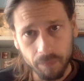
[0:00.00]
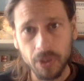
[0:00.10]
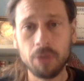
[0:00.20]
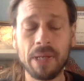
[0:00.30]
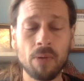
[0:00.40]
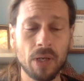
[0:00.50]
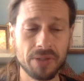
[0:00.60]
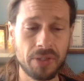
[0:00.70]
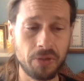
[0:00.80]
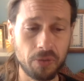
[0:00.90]
you may
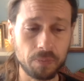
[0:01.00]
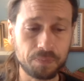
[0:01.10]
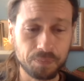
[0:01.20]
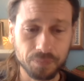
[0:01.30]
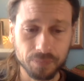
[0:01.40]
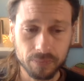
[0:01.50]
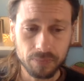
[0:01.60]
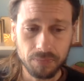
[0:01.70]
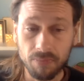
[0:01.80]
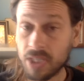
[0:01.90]
want to
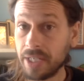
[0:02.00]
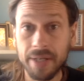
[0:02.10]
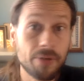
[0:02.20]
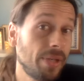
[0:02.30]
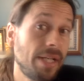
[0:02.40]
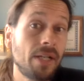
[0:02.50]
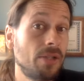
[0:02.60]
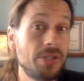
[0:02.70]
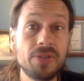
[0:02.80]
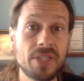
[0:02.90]
get a reading
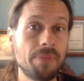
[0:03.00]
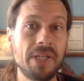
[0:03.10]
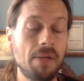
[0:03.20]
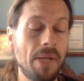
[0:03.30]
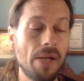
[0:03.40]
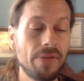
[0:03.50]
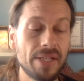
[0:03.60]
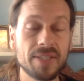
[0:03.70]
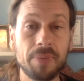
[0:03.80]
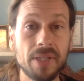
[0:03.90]
or do something about
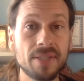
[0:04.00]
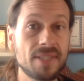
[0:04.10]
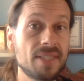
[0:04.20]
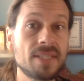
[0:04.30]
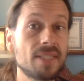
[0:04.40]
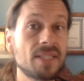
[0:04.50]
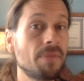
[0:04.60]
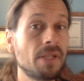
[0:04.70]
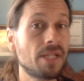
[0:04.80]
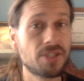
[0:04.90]
this, because this isn't
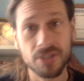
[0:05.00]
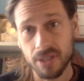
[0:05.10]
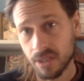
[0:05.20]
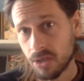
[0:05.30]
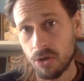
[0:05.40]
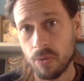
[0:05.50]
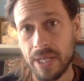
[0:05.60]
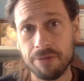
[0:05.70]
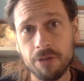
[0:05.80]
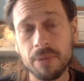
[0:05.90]
something that's just going to go
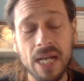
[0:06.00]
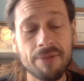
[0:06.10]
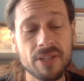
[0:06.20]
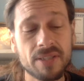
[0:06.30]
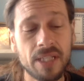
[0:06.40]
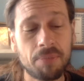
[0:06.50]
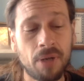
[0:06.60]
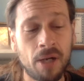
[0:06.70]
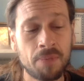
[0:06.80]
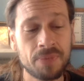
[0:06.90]
away. If you've been having sleep
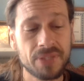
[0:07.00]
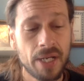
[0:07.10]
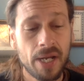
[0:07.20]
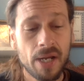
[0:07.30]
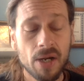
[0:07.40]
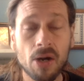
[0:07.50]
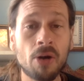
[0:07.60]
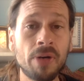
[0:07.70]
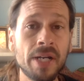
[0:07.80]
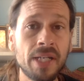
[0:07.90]
problems
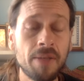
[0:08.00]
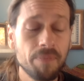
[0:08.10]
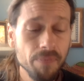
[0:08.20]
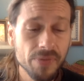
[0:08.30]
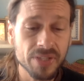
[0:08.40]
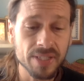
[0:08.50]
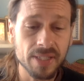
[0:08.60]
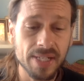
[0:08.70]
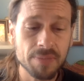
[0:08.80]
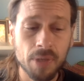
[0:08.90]
already since
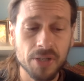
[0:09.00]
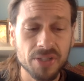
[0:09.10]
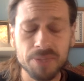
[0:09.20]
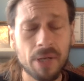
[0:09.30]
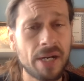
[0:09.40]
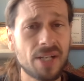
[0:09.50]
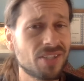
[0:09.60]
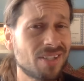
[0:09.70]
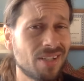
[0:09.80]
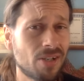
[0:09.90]
last March, it's probably not
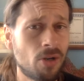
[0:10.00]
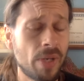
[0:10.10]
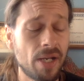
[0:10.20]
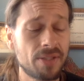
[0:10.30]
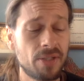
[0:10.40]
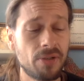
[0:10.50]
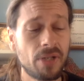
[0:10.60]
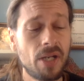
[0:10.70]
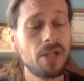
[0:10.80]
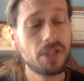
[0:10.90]
just going to go away on its own.
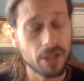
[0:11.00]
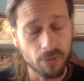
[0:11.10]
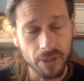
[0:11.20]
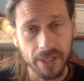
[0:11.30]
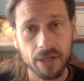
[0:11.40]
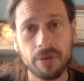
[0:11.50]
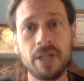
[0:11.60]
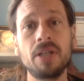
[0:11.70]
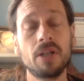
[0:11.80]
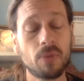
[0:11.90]
You're going to want to get a
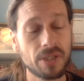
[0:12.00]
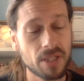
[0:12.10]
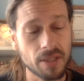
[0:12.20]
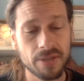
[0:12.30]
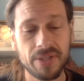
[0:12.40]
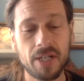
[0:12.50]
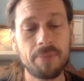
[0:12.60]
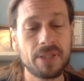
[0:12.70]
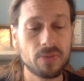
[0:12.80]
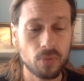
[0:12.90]
reading. You're going to want to talk to
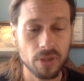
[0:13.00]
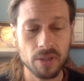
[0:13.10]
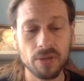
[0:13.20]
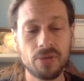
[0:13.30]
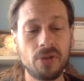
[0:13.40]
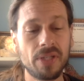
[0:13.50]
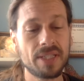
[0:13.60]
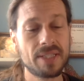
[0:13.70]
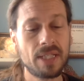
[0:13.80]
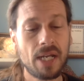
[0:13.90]
therapists, work through
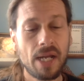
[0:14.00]
this.